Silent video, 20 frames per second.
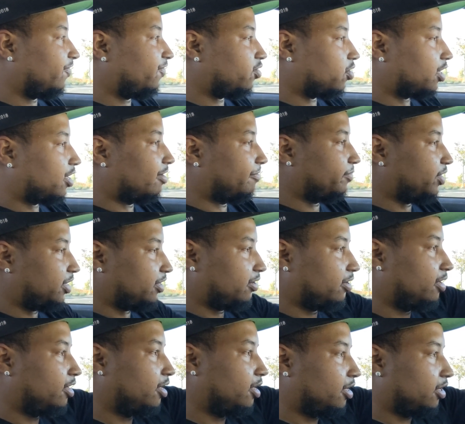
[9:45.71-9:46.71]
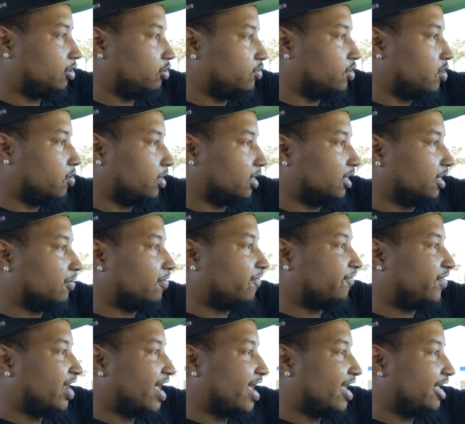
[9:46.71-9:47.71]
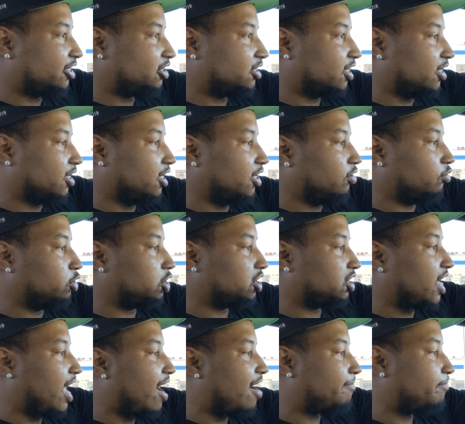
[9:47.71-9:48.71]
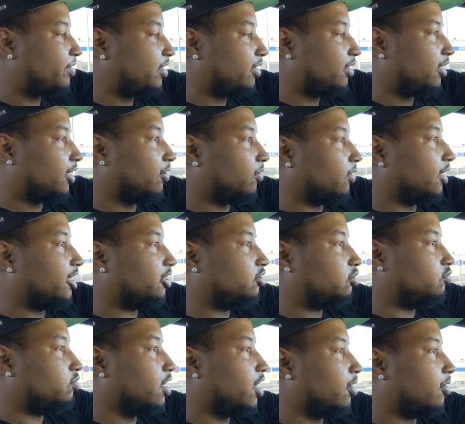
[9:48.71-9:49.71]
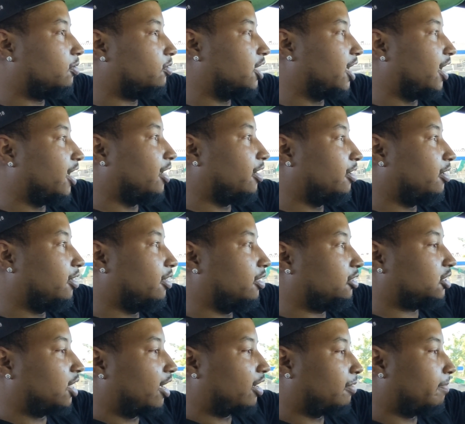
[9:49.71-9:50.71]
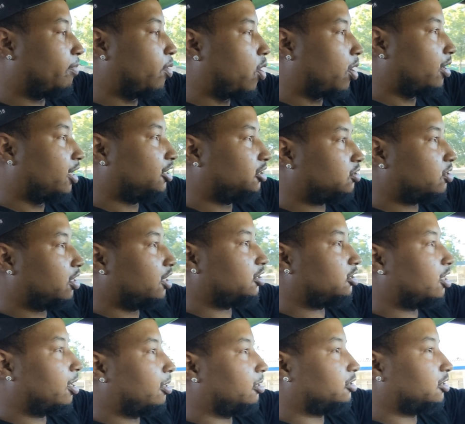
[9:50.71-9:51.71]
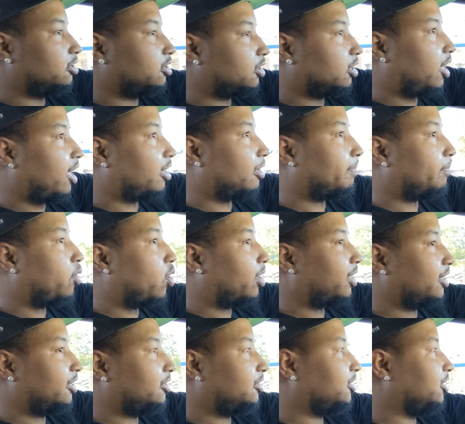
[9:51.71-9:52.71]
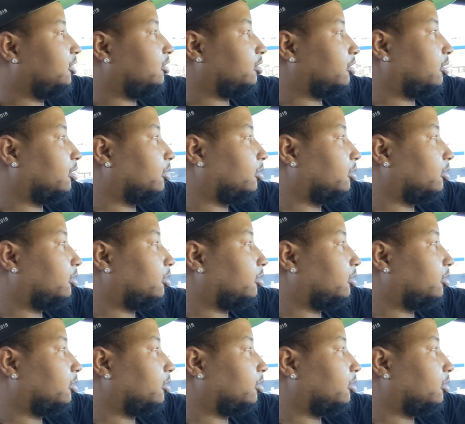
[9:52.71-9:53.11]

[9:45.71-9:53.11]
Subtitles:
If you're coming, a little fast and then you stop, it'll let you know that it's like a park. It turns into like a parking sensor.